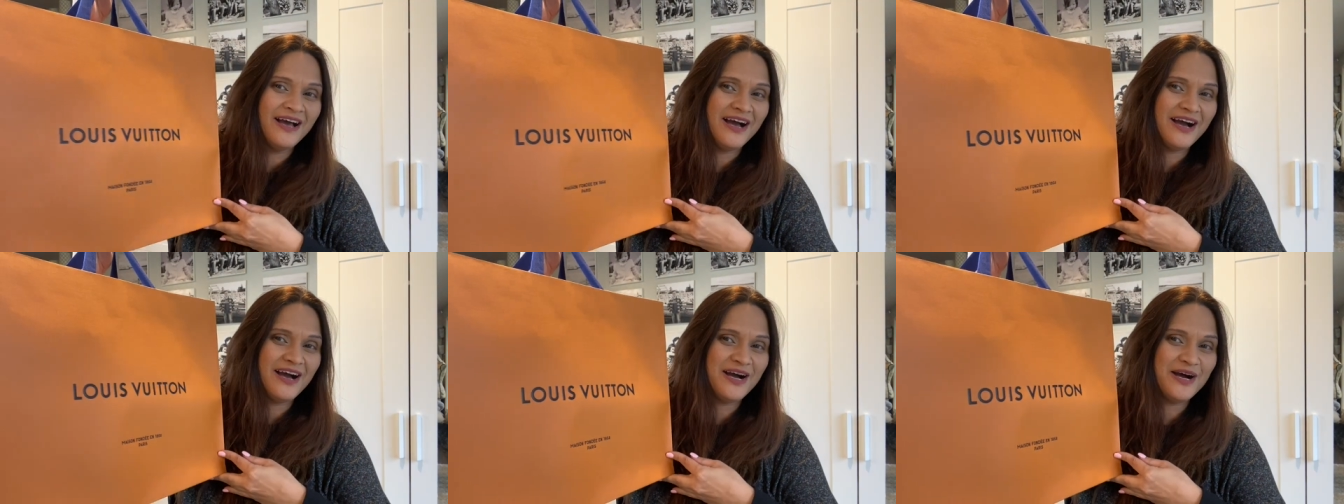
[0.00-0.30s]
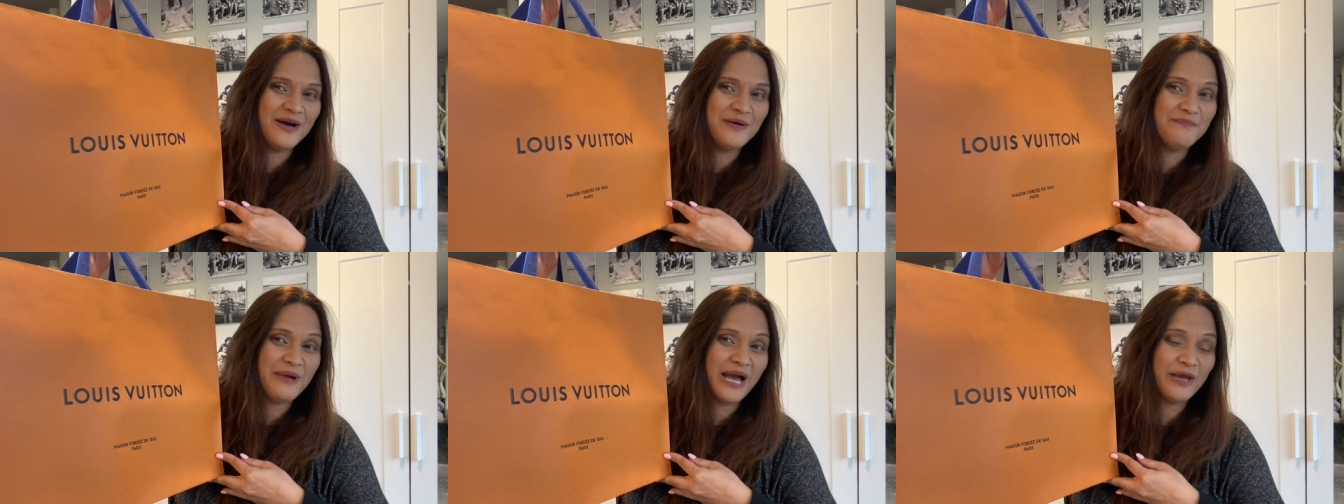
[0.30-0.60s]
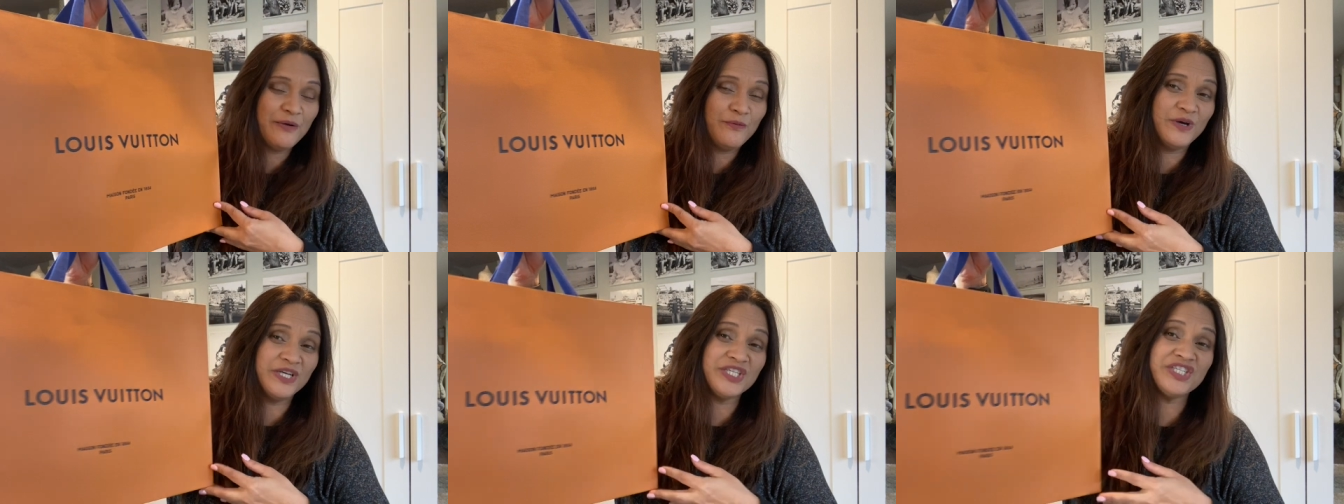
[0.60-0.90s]
uh,
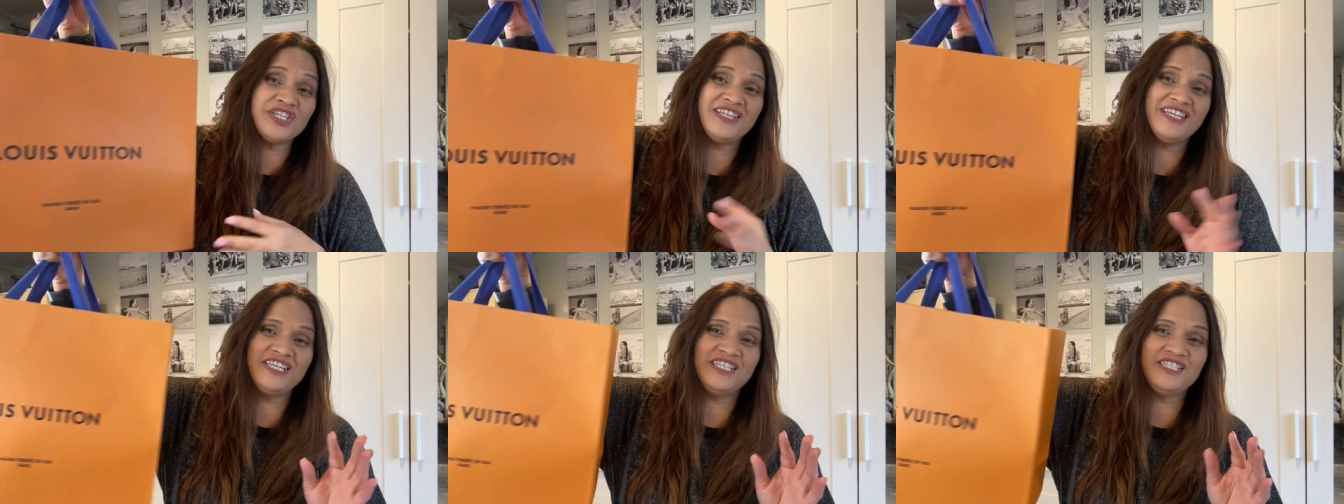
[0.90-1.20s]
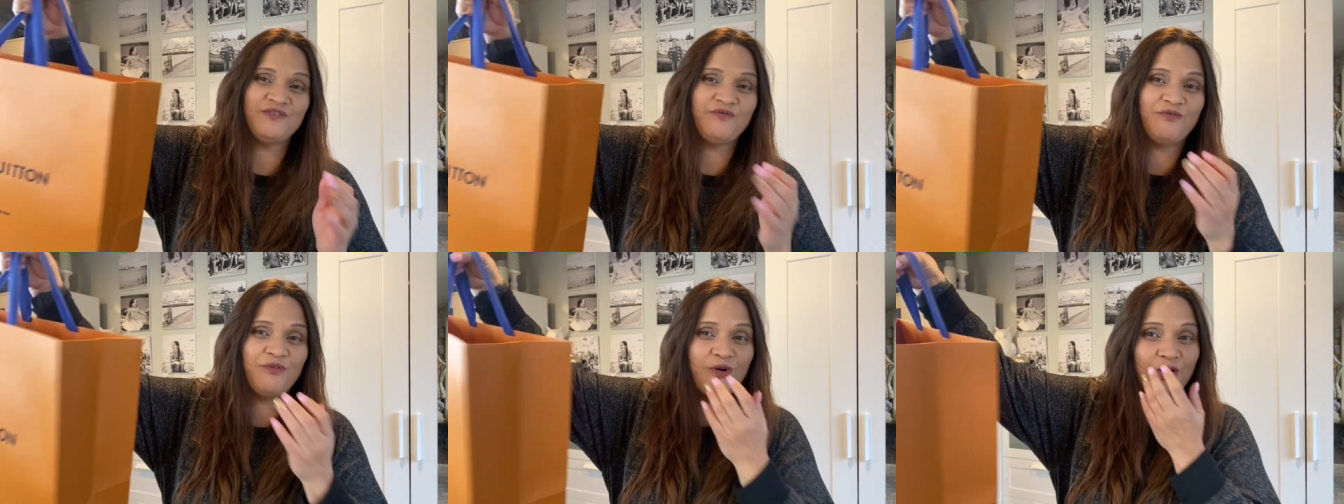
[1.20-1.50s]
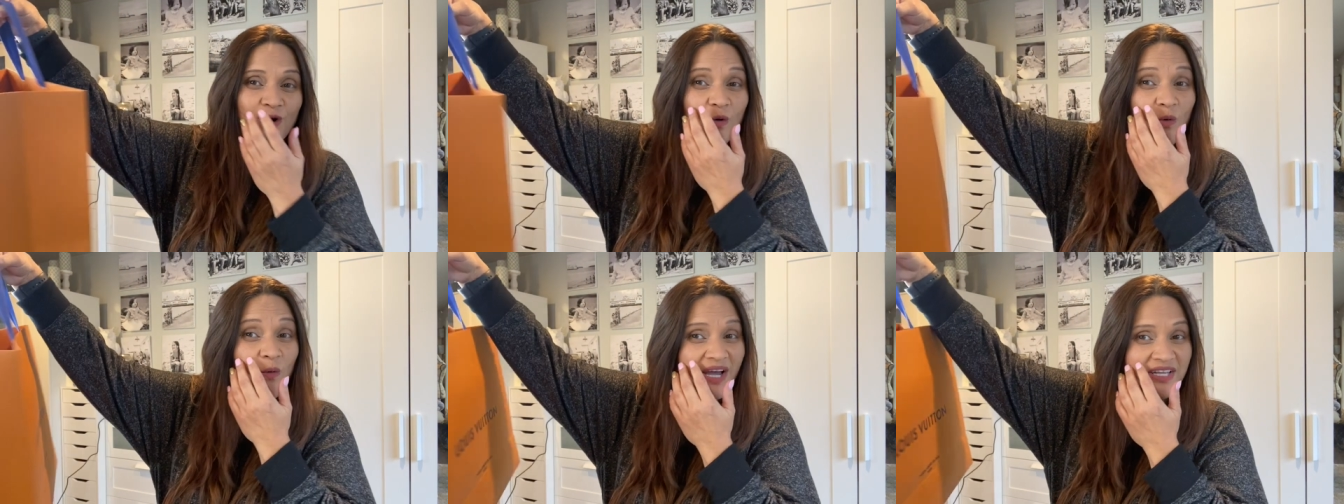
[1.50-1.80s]
my wish list
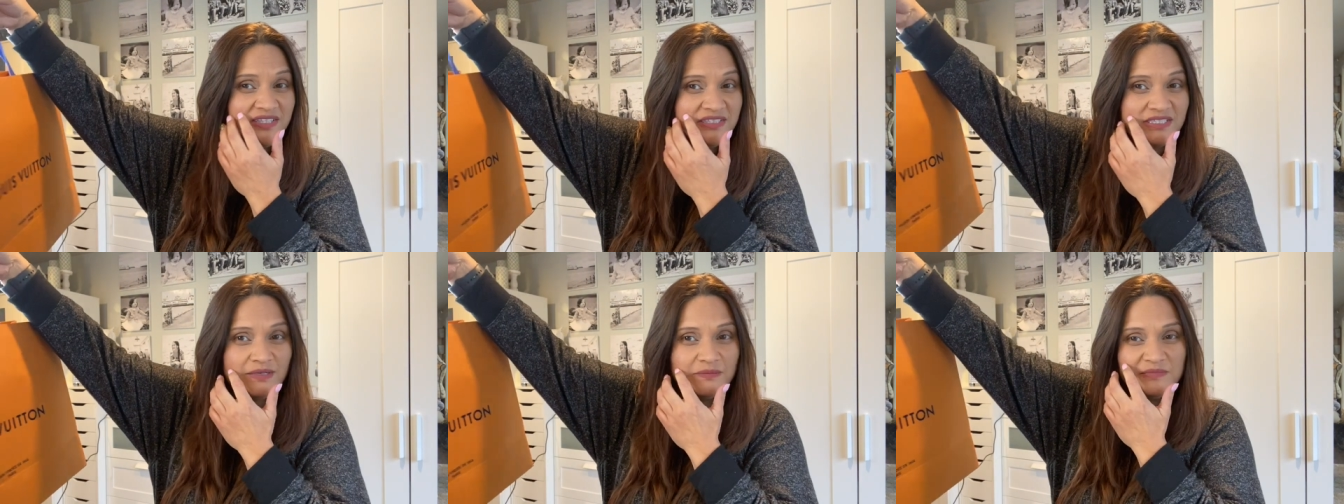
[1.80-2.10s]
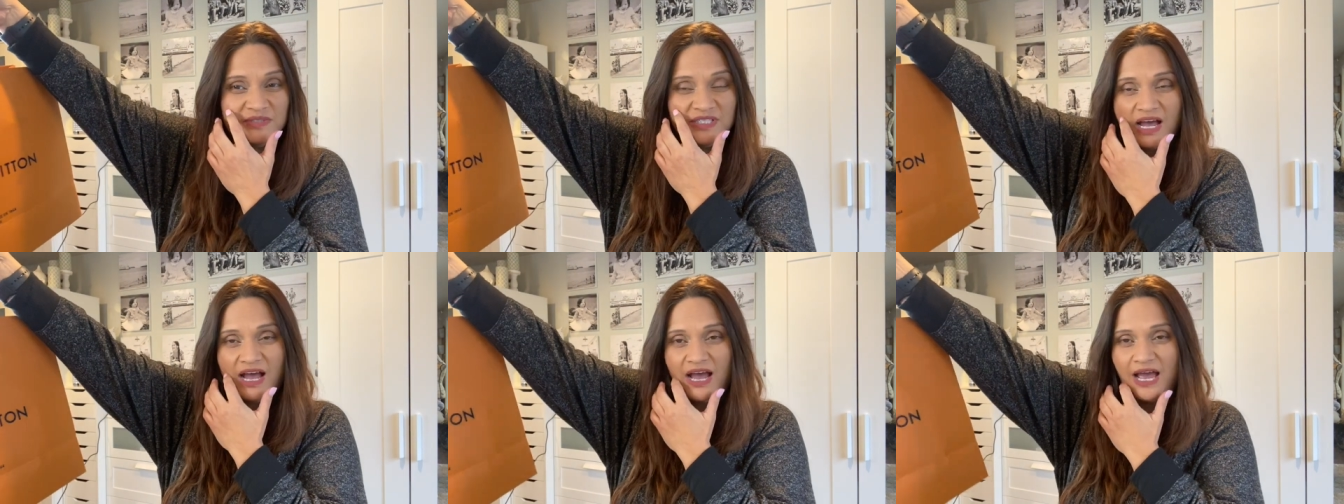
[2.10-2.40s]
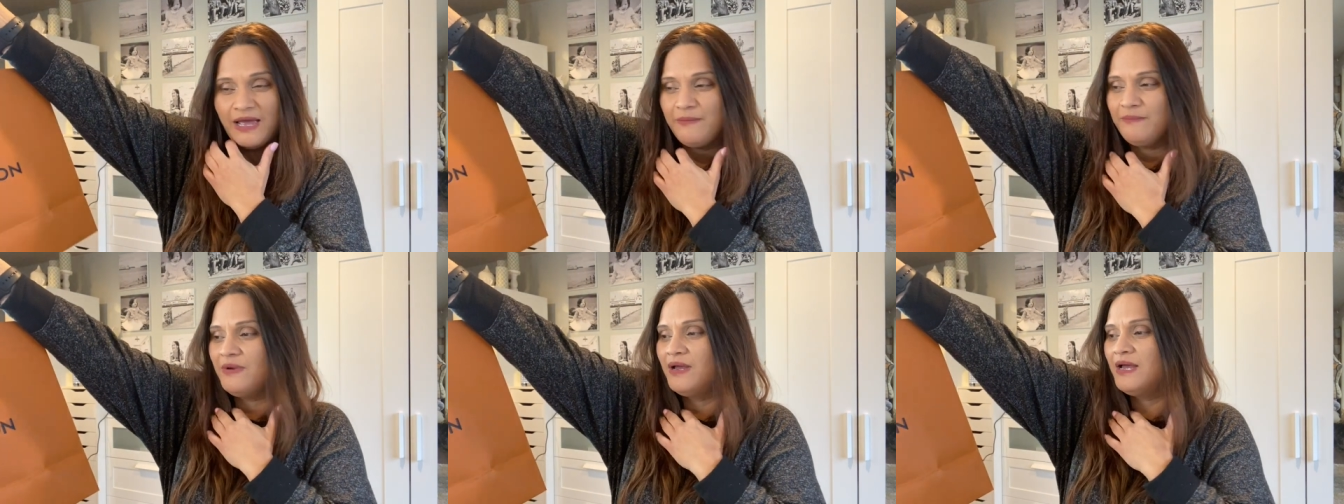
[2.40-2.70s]
for quite some
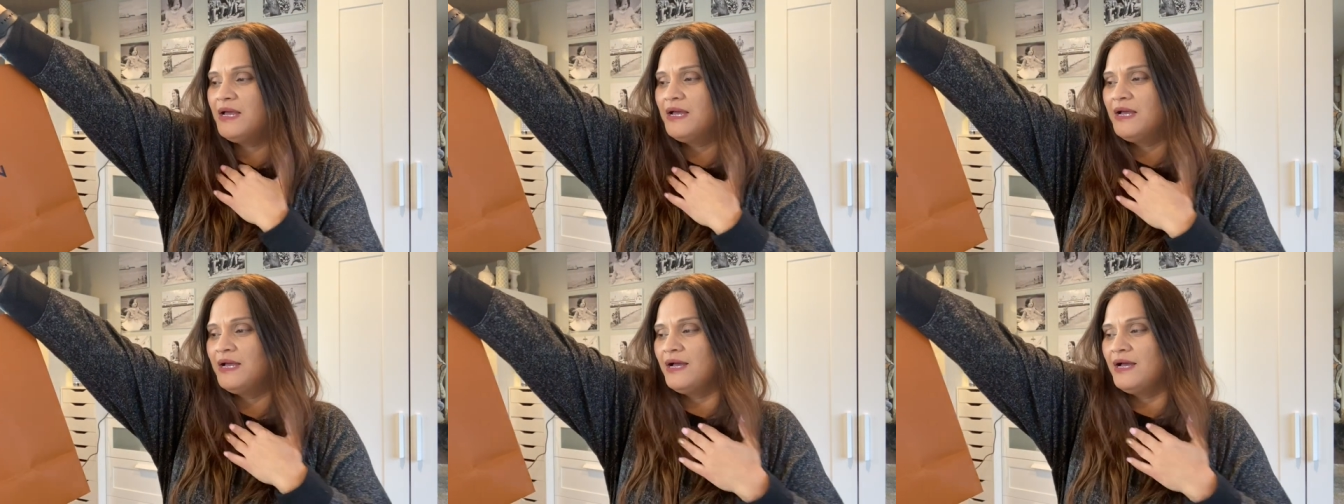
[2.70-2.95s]
time,